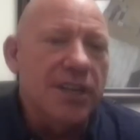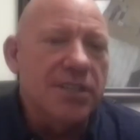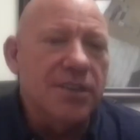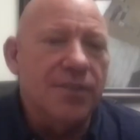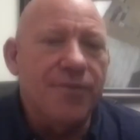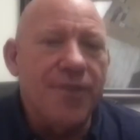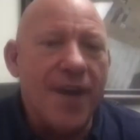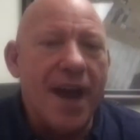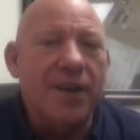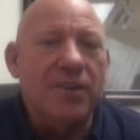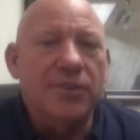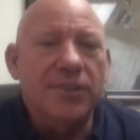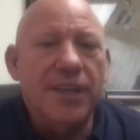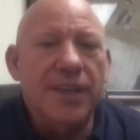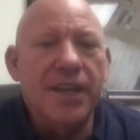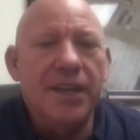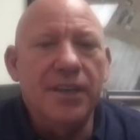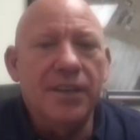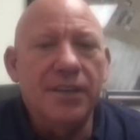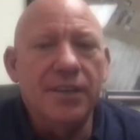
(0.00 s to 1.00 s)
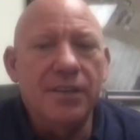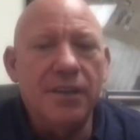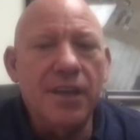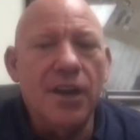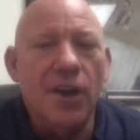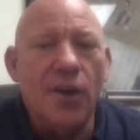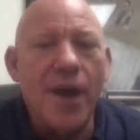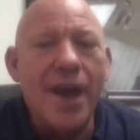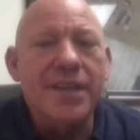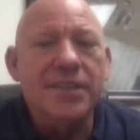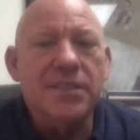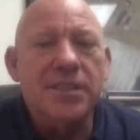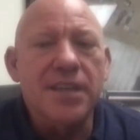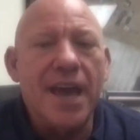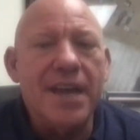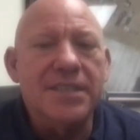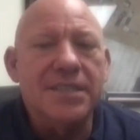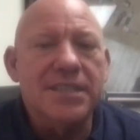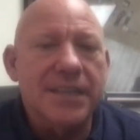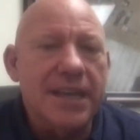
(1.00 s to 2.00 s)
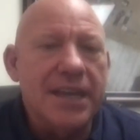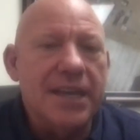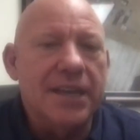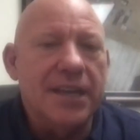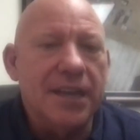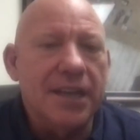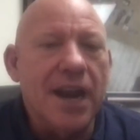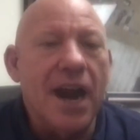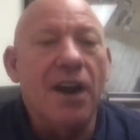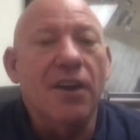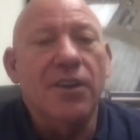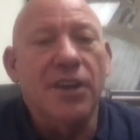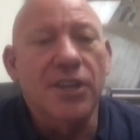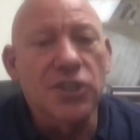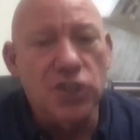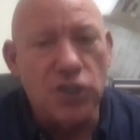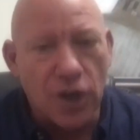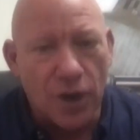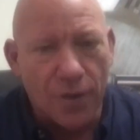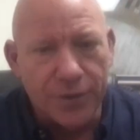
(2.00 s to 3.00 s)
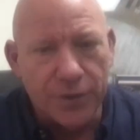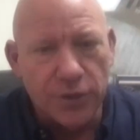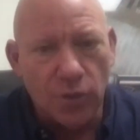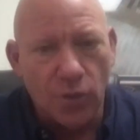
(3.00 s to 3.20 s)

and faculty and, as needed. Our conservator,